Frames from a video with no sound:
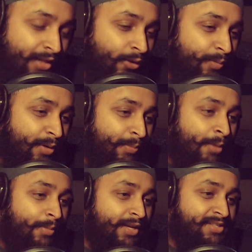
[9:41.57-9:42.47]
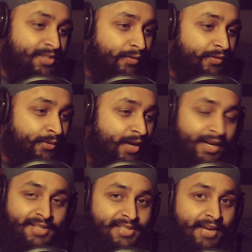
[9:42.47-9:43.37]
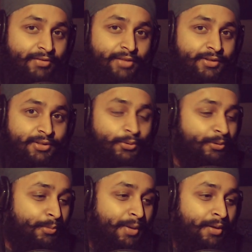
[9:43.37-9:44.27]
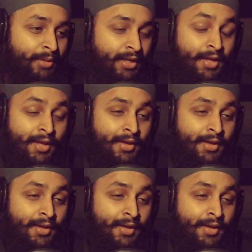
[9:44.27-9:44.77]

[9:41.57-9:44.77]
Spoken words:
A little bit about myself too. I guess I haven't even told them about me.